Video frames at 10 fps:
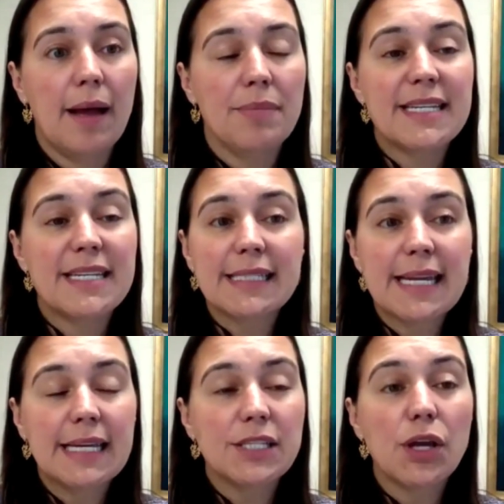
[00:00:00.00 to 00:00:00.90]
The
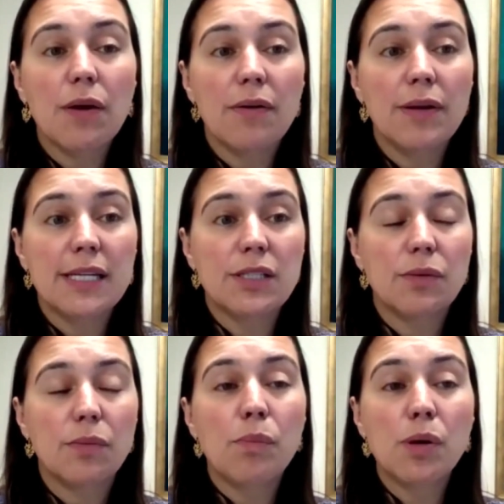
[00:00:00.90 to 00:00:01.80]
testing
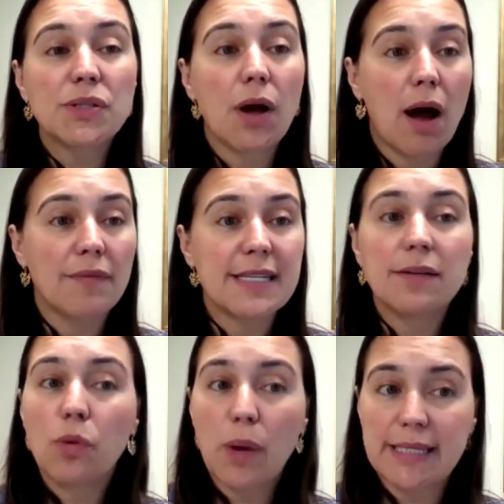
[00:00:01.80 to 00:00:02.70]
is most
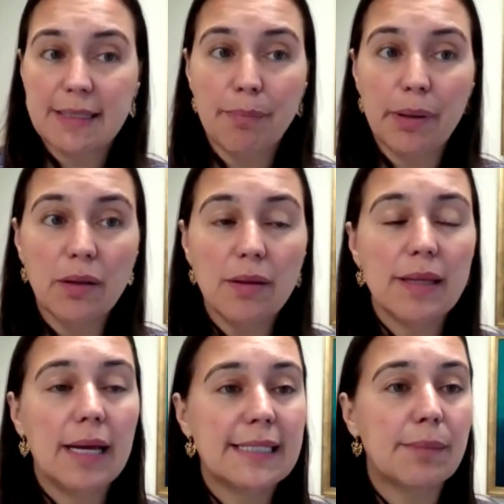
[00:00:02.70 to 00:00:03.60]
often quite simple.
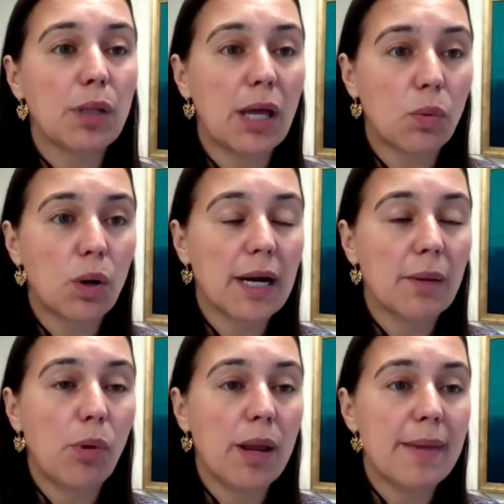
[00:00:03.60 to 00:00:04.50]
It's a blood work
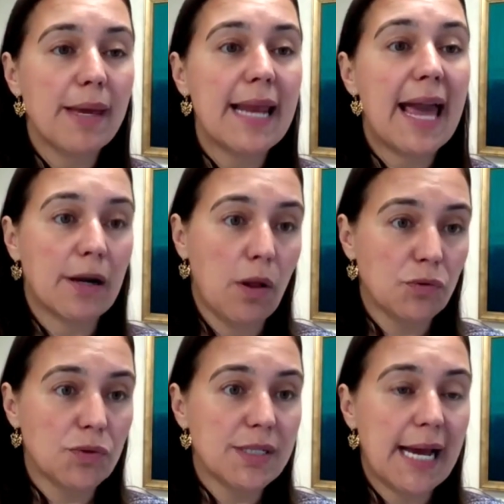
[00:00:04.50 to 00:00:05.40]
appointment and an
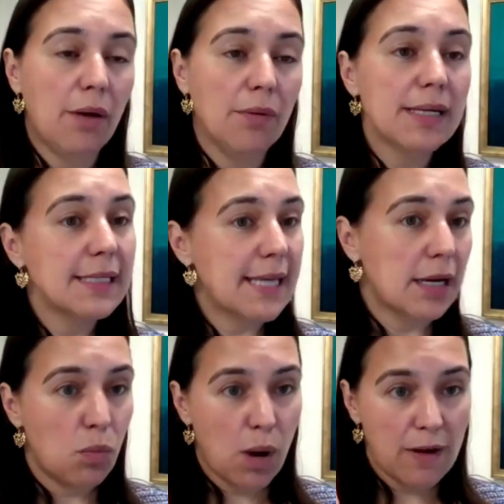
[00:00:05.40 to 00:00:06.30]
ultrasound done
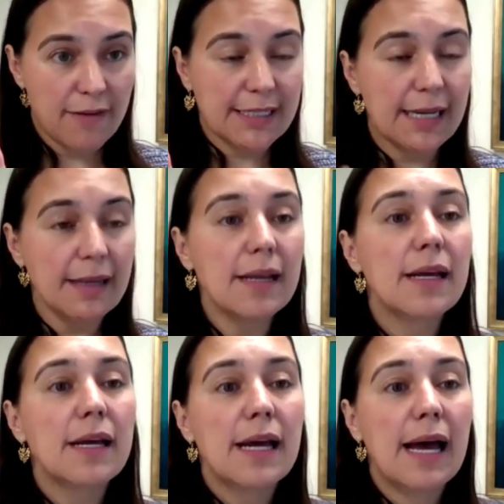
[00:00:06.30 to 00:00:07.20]
in one visit,
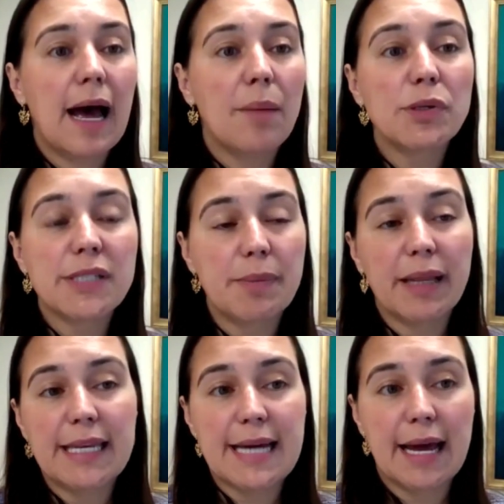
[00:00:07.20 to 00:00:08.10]
most
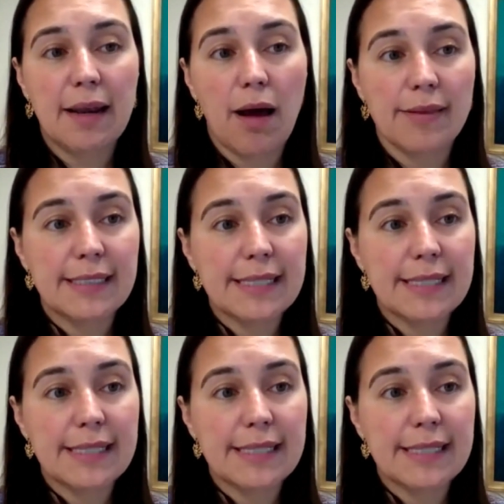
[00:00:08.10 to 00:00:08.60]
typically done on the